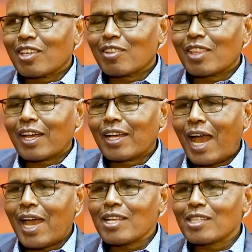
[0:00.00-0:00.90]
the
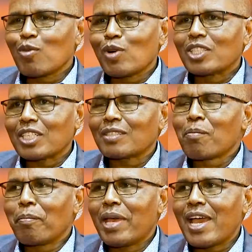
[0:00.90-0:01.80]
guys who are just
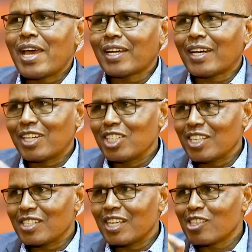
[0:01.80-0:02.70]
merely
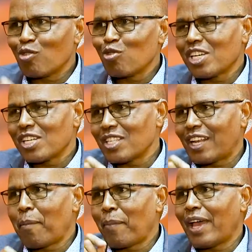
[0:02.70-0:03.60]
courageous, the soldiers that
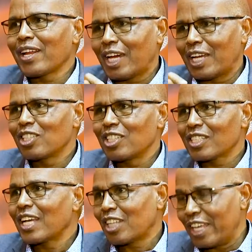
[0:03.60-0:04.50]
are merely courageous
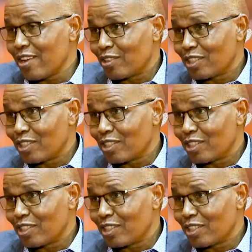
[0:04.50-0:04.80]
get killed.